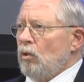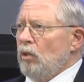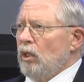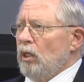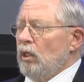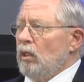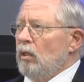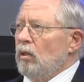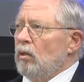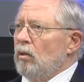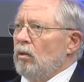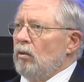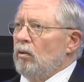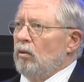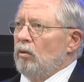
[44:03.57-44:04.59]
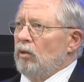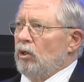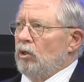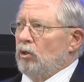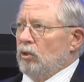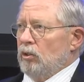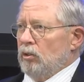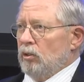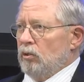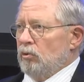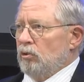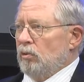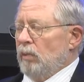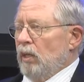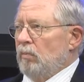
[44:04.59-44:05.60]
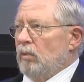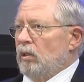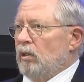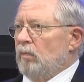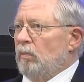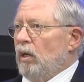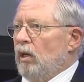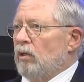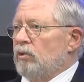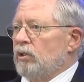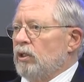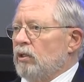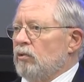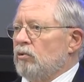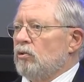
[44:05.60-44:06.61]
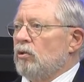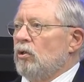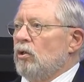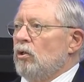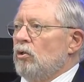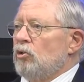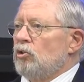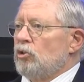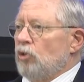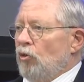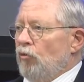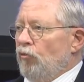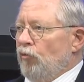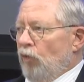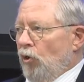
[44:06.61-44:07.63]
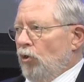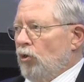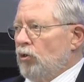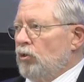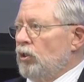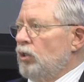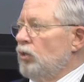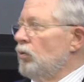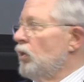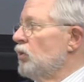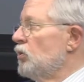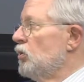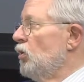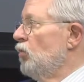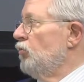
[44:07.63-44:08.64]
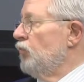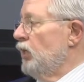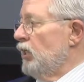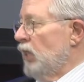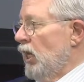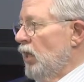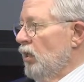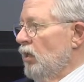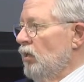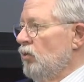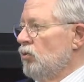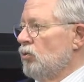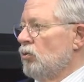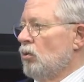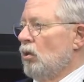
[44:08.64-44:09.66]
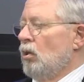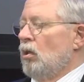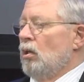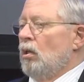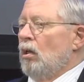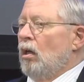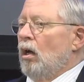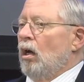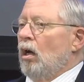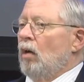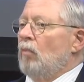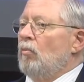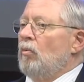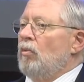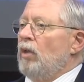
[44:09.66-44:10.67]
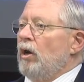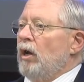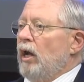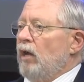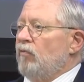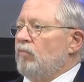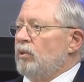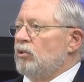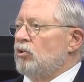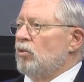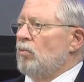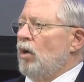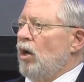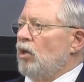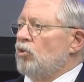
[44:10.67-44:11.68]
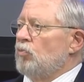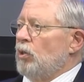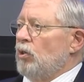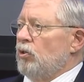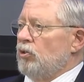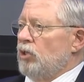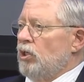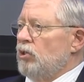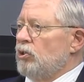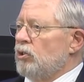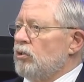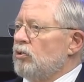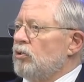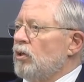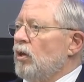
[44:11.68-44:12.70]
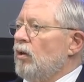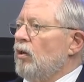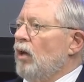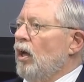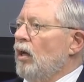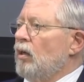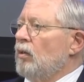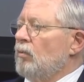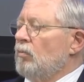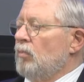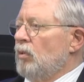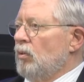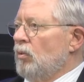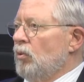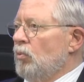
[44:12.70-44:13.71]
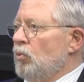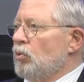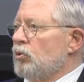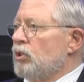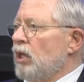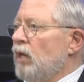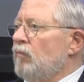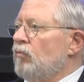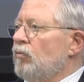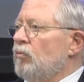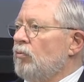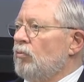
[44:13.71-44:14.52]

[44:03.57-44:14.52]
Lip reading: the good news about monkeypox is, so far in the U.S., no fatalities. There have been some hospitalizations. The reports I've